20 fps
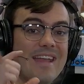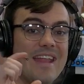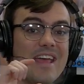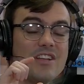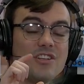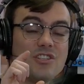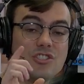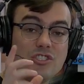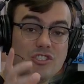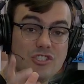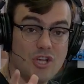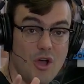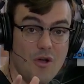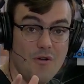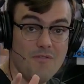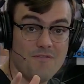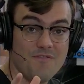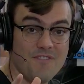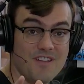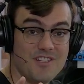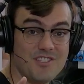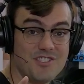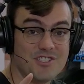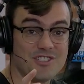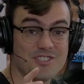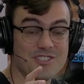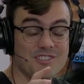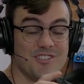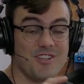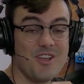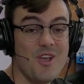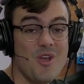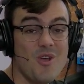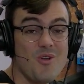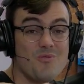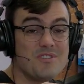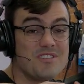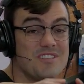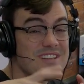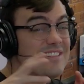and show features,
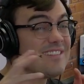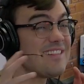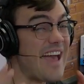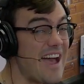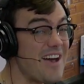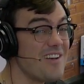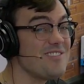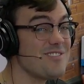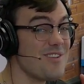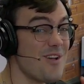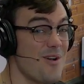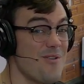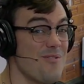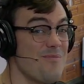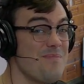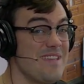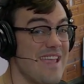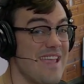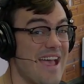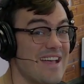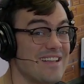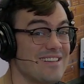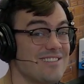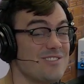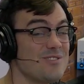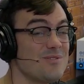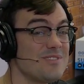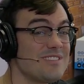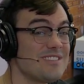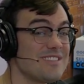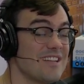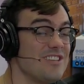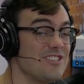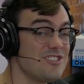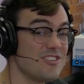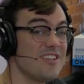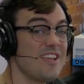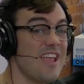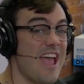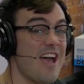which allows O B S to
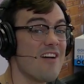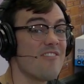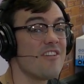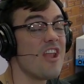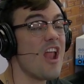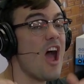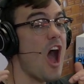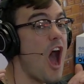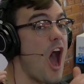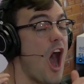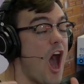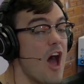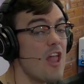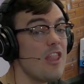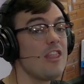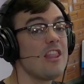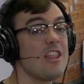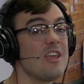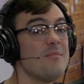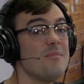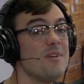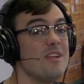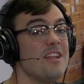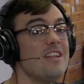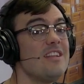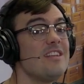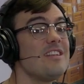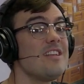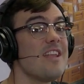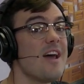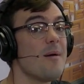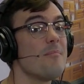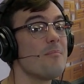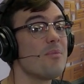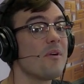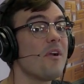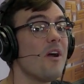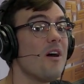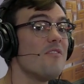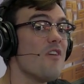essentially have an unlimited number
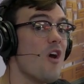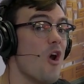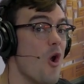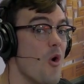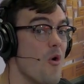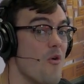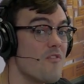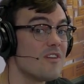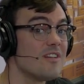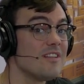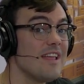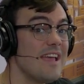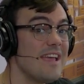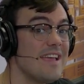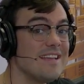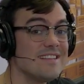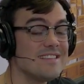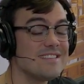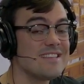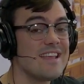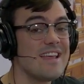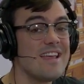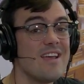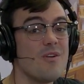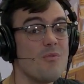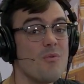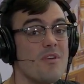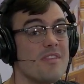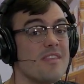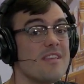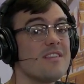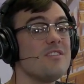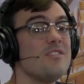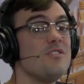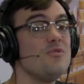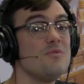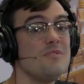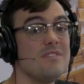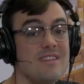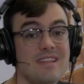of overlays with
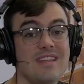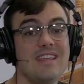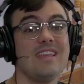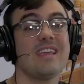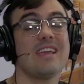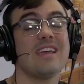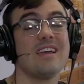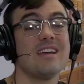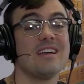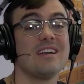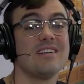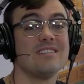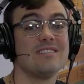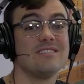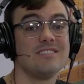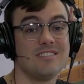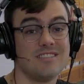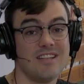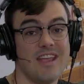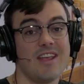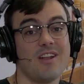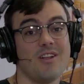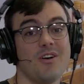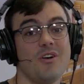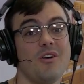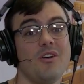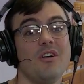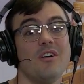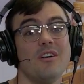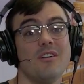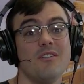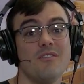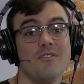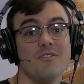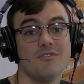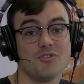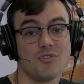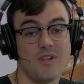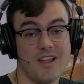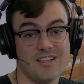unique channel
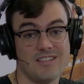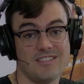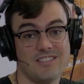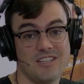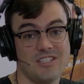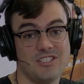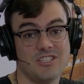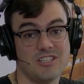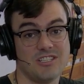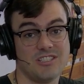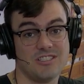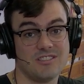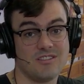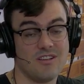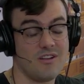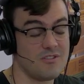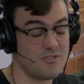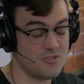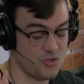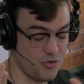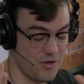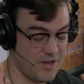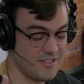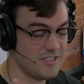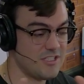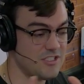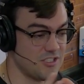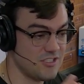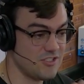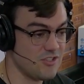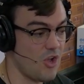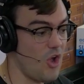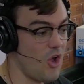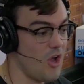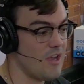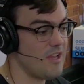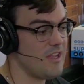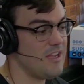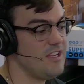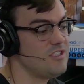transitions or transitions on
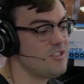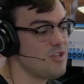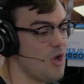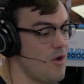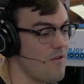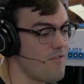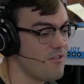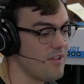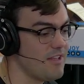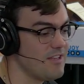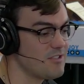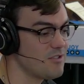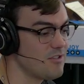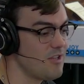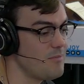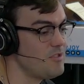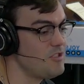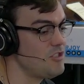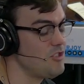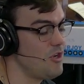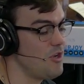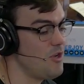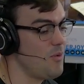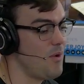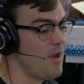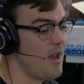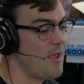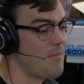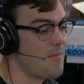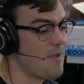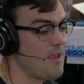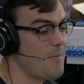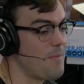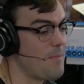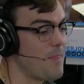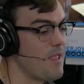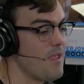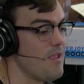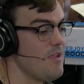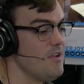each overlay. So let me show you what I mean.
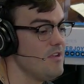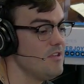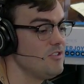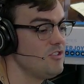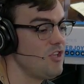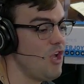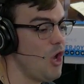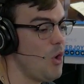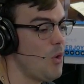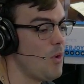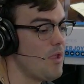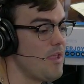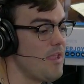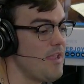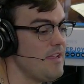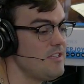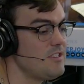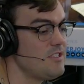So each